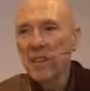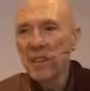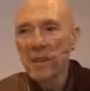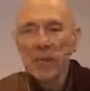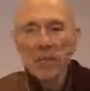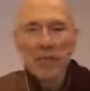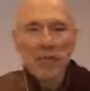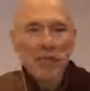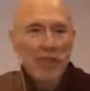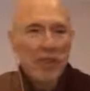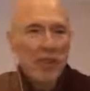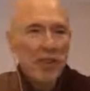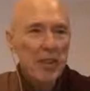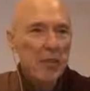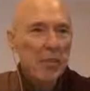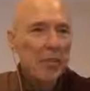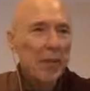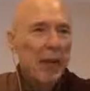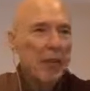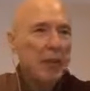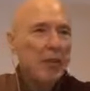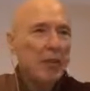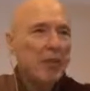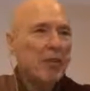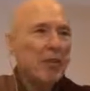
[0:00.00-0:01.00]
Very
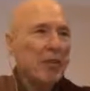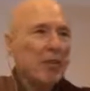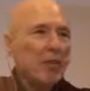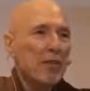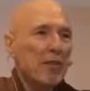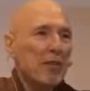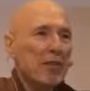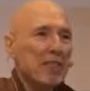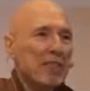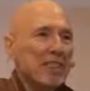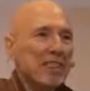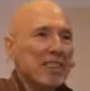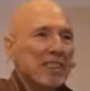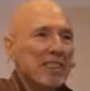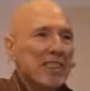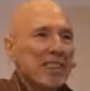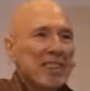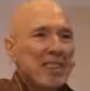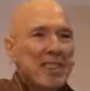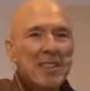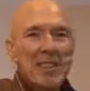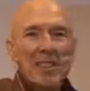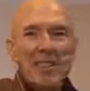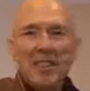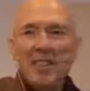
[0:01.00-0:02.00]
powerful
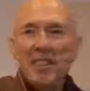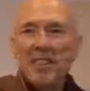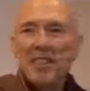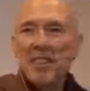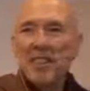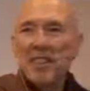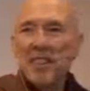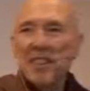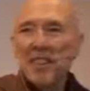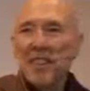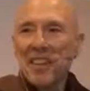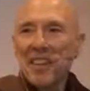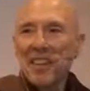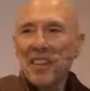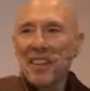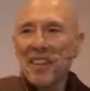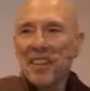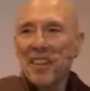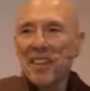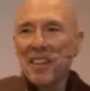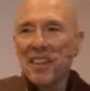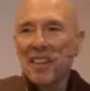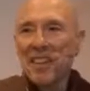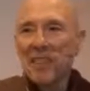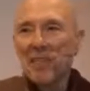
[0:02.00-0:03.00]
verses.
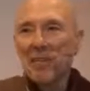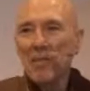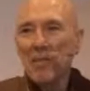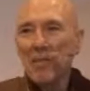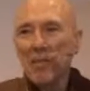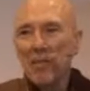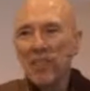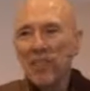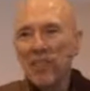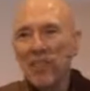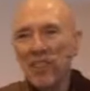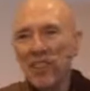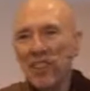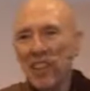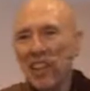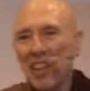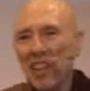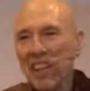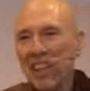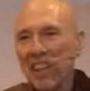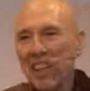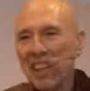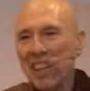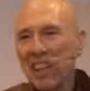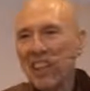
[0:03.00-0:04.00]
What do you
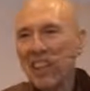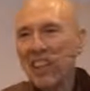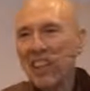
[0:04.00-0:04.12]
think?